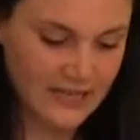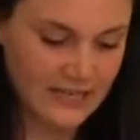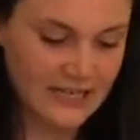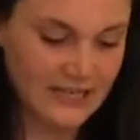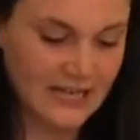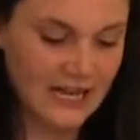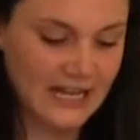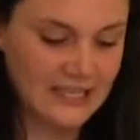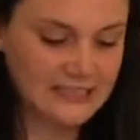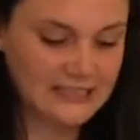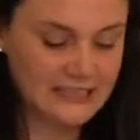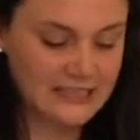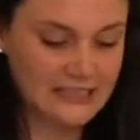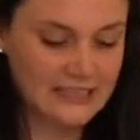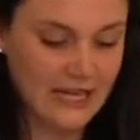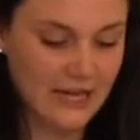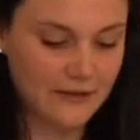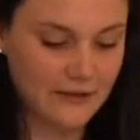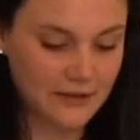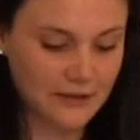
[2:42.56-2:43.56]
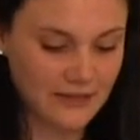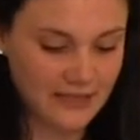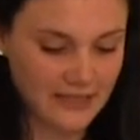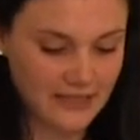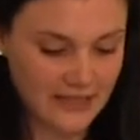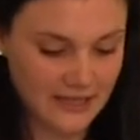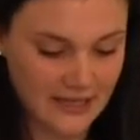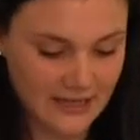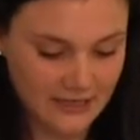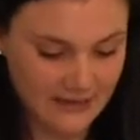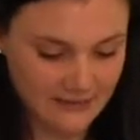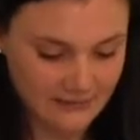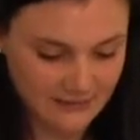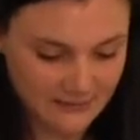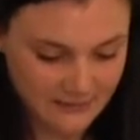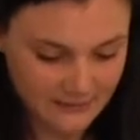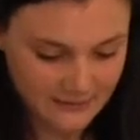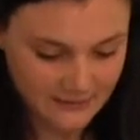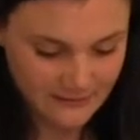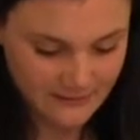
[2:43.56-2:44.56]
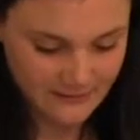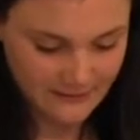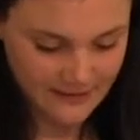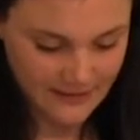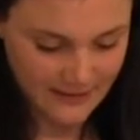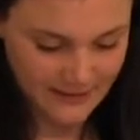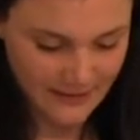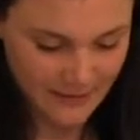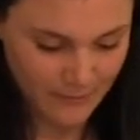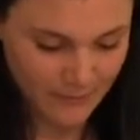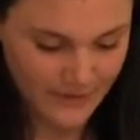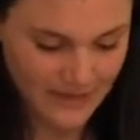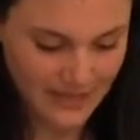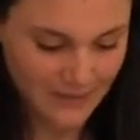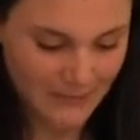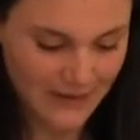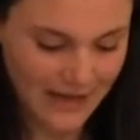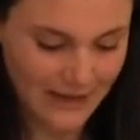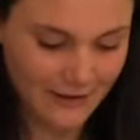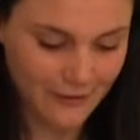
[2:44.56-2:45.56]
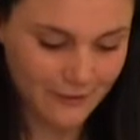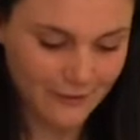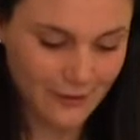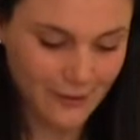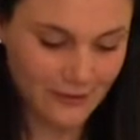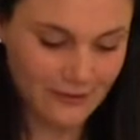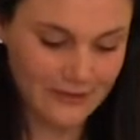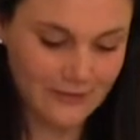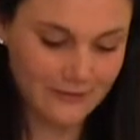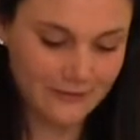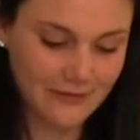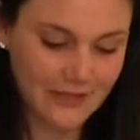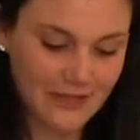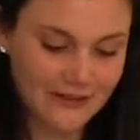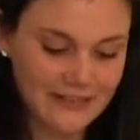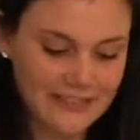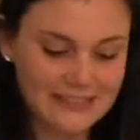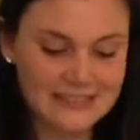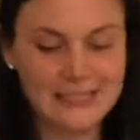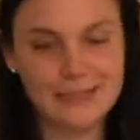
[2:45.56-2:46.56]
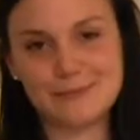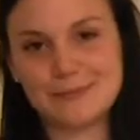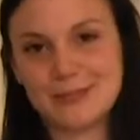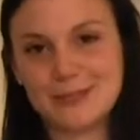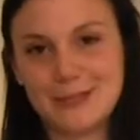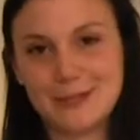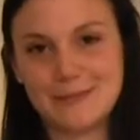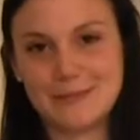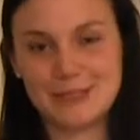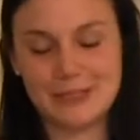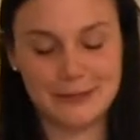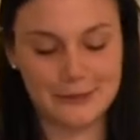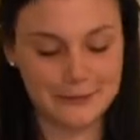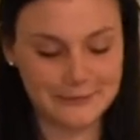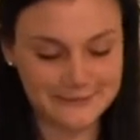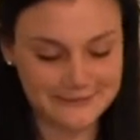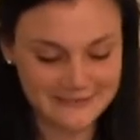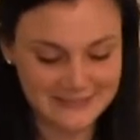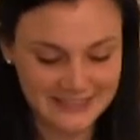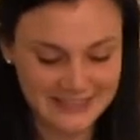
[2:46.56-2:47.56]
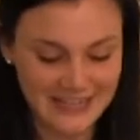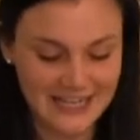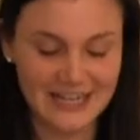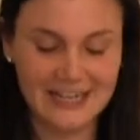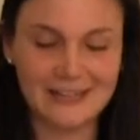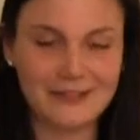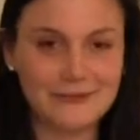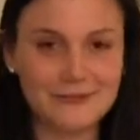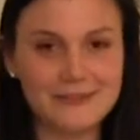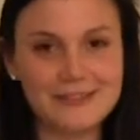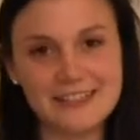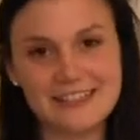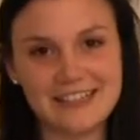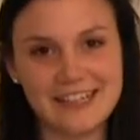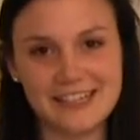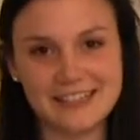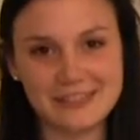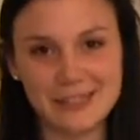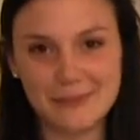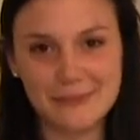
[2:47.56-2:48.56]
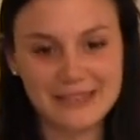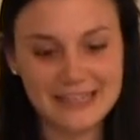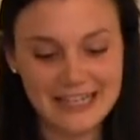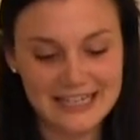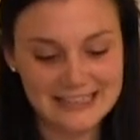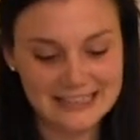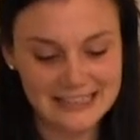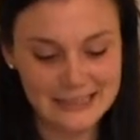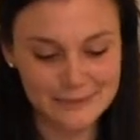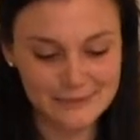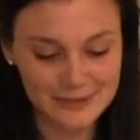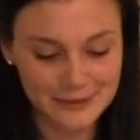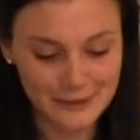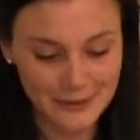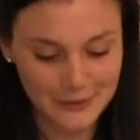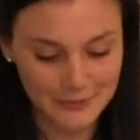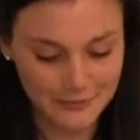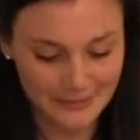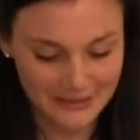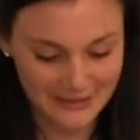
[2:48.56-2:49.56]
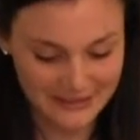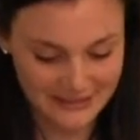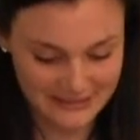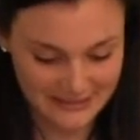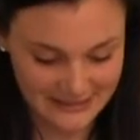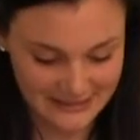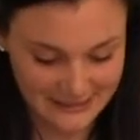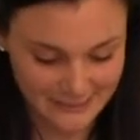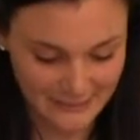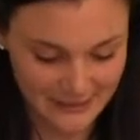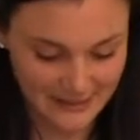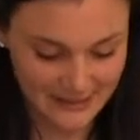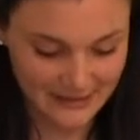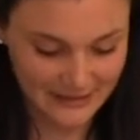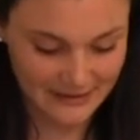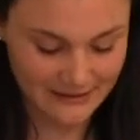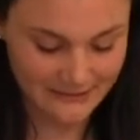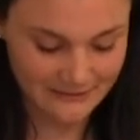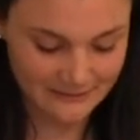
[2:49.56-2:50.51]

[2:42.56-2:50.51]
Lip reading: And actually now you can get like a big bag of coconut flour at Sam's Club too. And I don't really like shopping at Sam's Club, but it does make